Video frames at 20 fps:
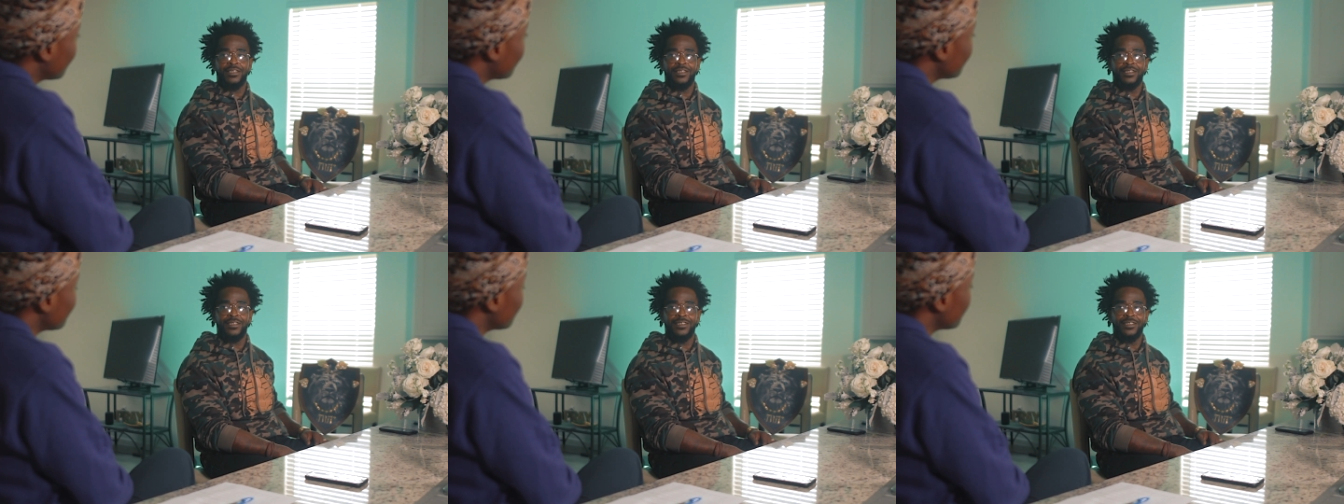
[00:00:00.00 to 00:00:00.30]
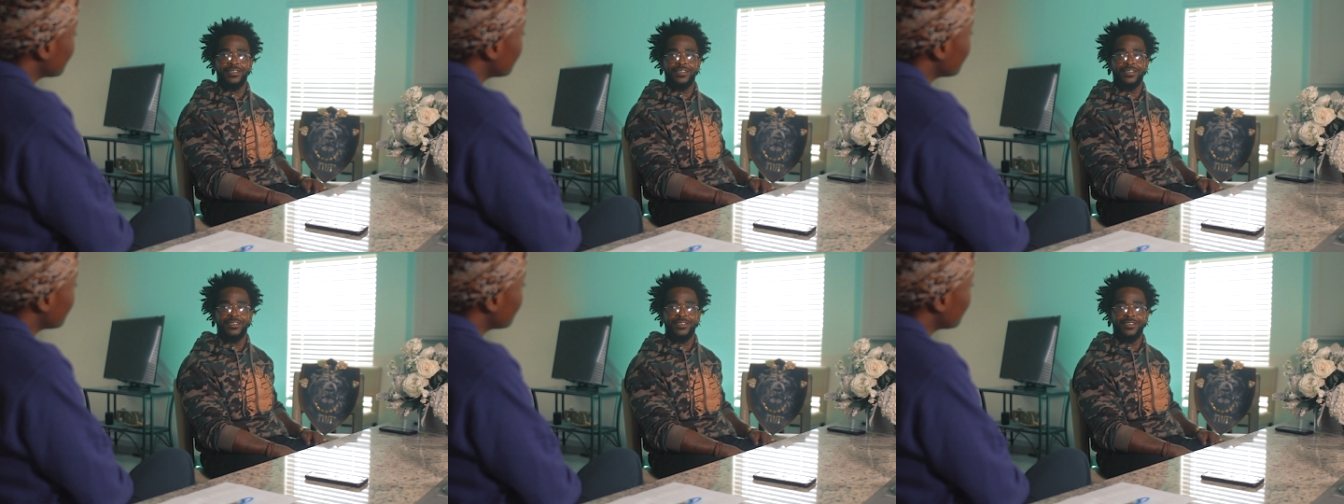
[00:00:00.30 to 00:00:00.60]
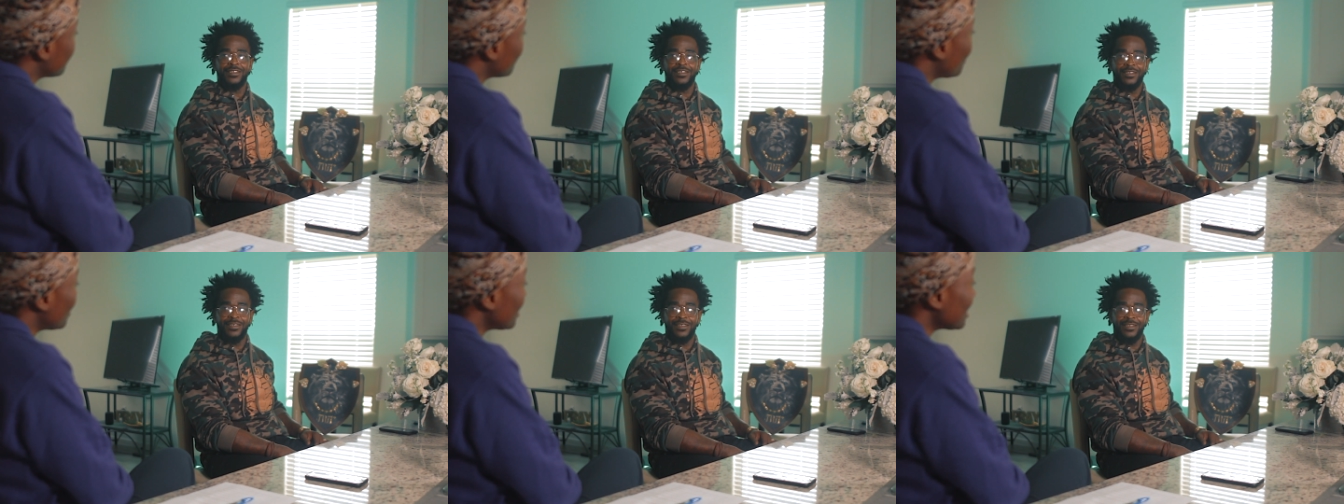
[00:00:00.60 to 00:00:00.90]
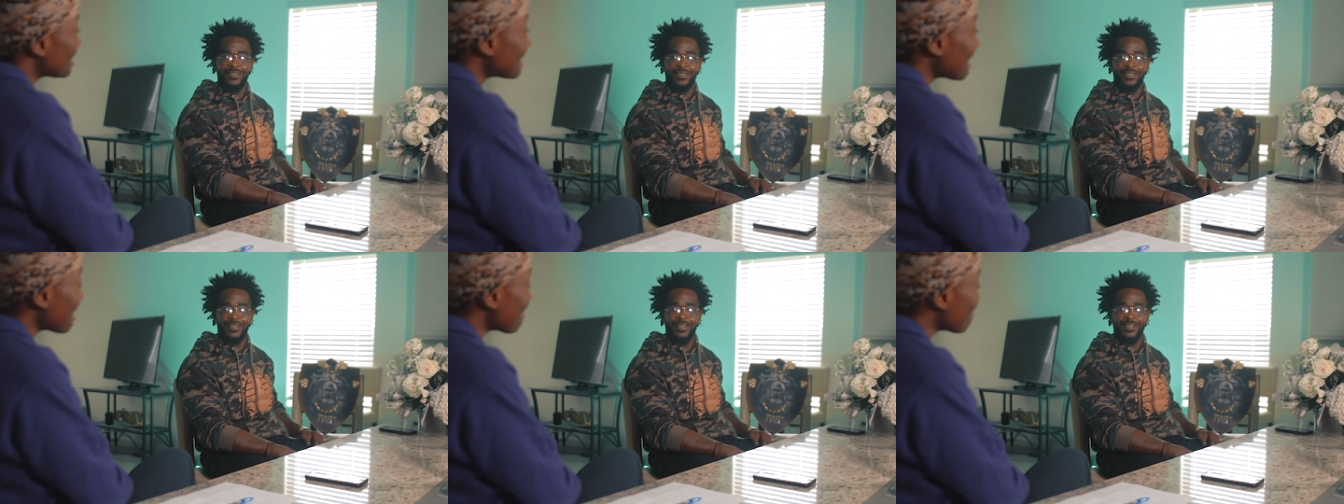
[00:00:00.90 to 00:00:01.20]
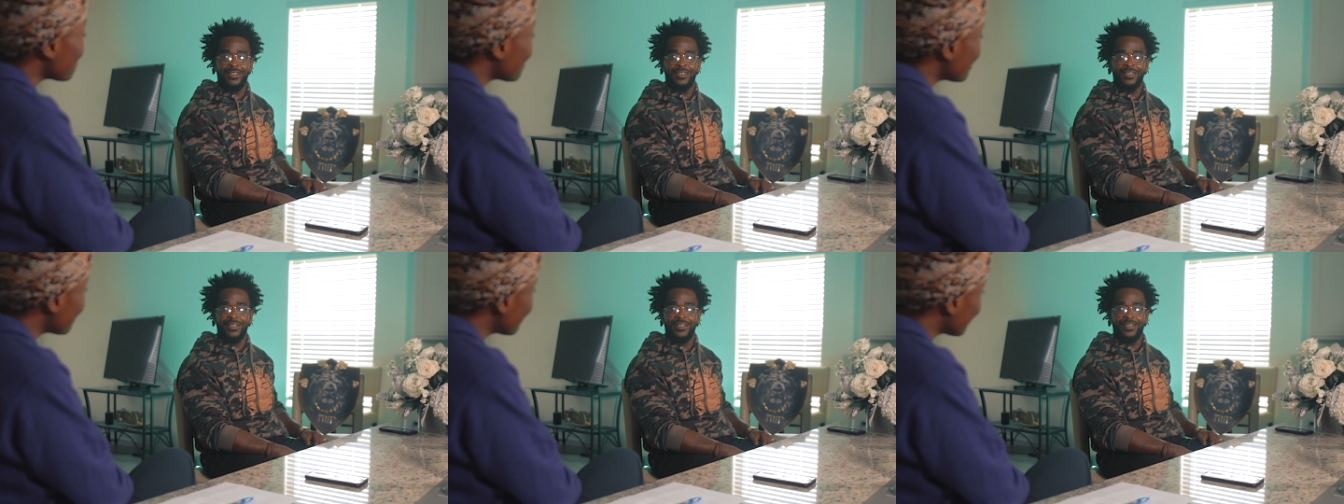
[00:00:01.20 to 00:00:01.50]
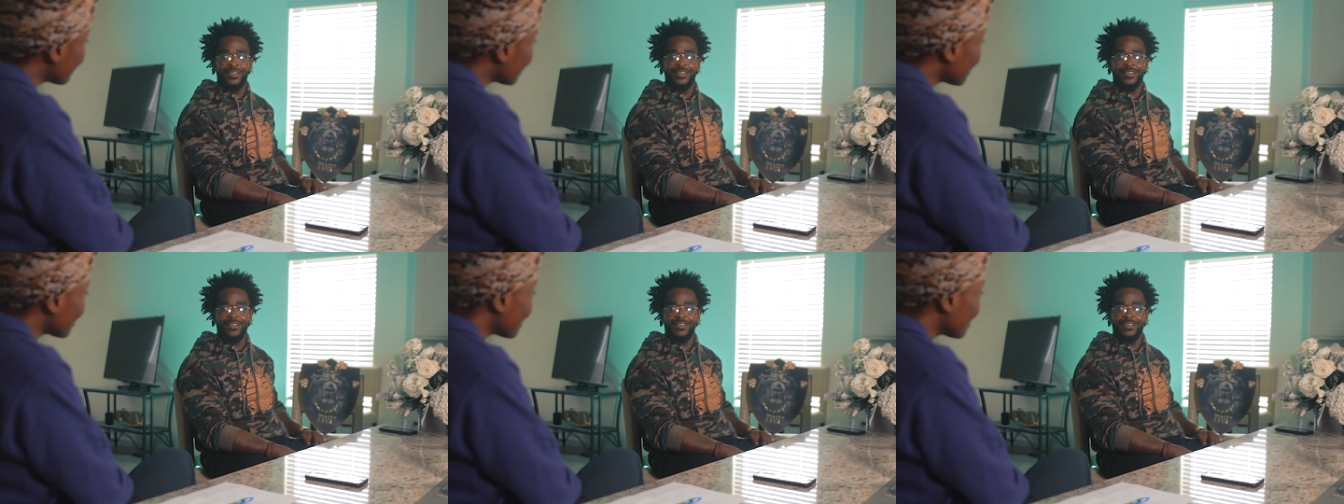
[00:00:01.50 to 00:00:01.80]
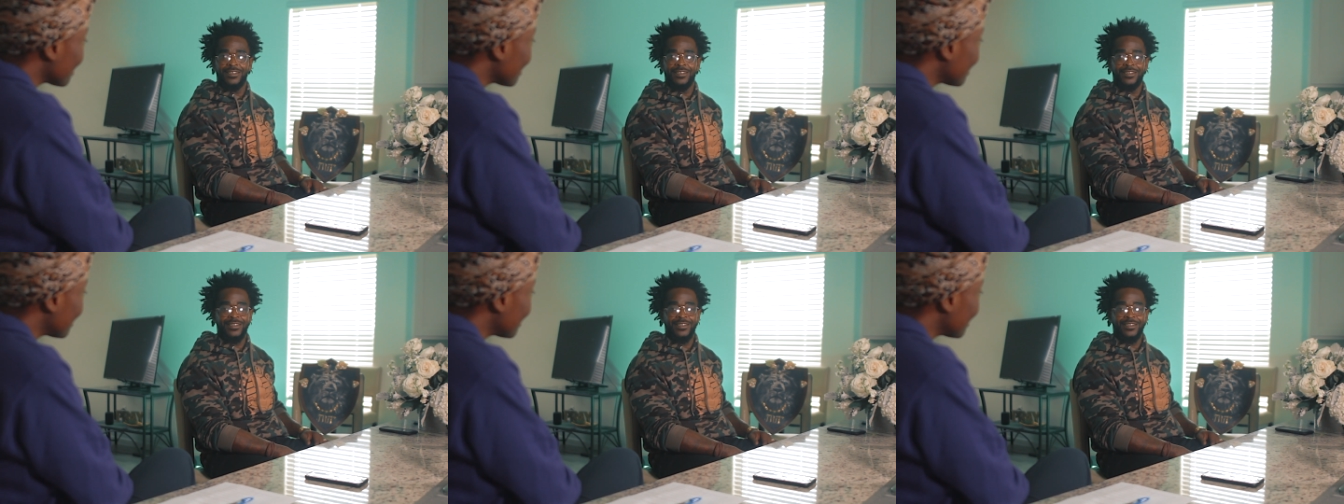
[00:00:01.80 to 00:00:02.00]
Hmm. What mm does that mean?